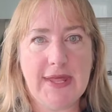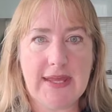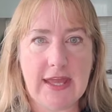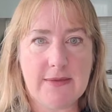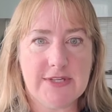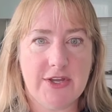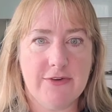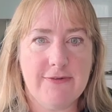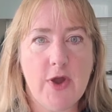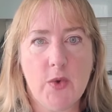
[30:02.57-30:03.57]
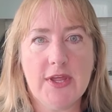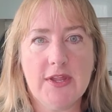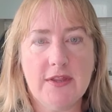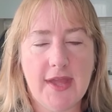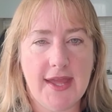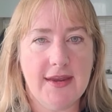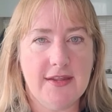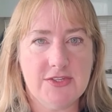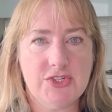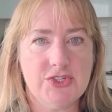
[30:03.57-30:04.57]
games on your phone and, and
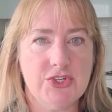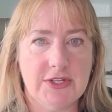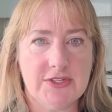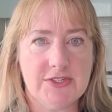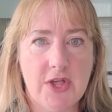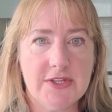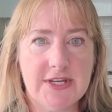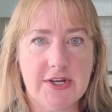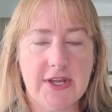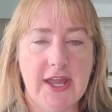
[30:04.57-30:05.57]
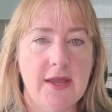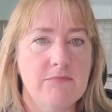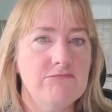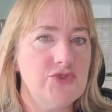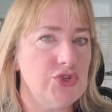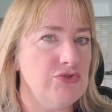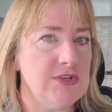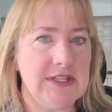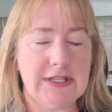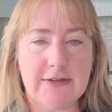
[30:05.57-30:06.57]
it's just your little solitaire game, do you
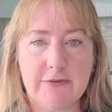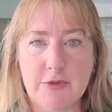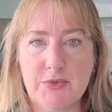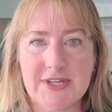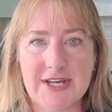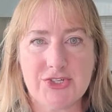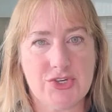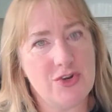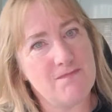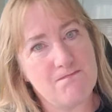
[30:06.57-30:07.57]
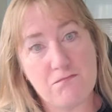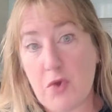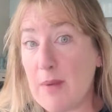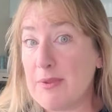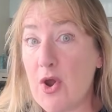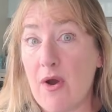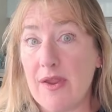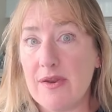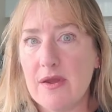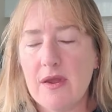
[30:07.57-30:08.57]
need that level of protection? Probably not.
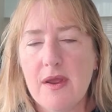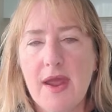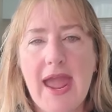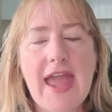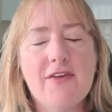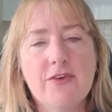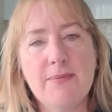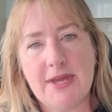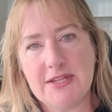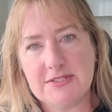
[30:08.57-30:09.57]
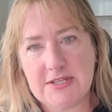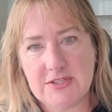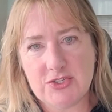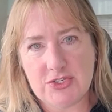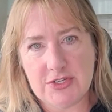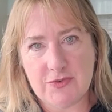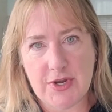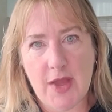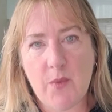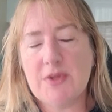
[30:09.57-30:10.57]
Everybody's needs are
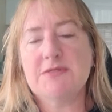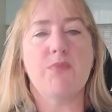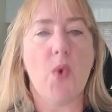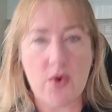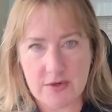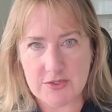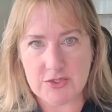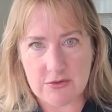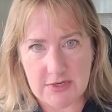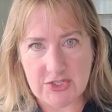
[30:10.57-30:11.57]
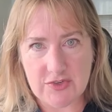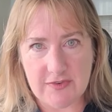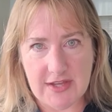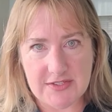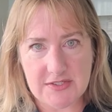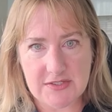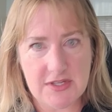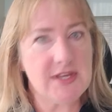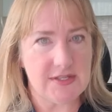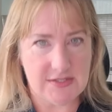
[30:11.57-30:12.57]
different, and what's important to each of us
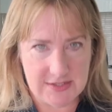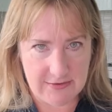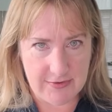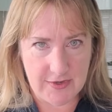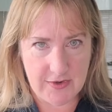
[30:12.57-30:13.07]
is different.